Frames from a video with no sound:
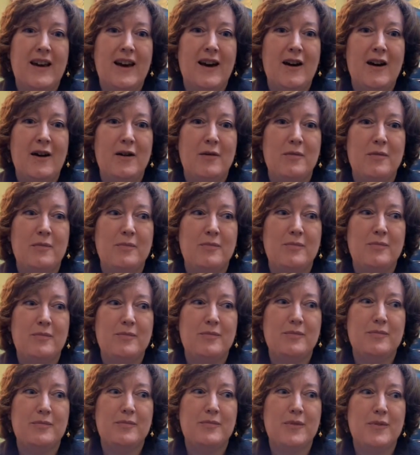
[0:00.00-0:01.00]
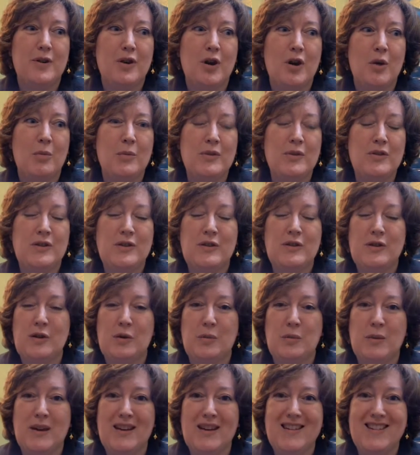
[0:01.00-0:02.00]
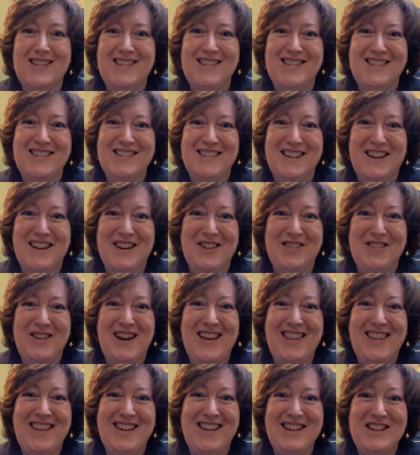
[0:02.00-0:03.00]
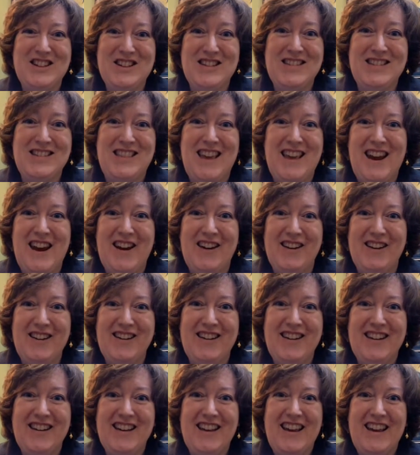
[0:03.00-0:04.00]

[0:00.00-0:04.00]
Um, you almost assume it in a way that it's just there.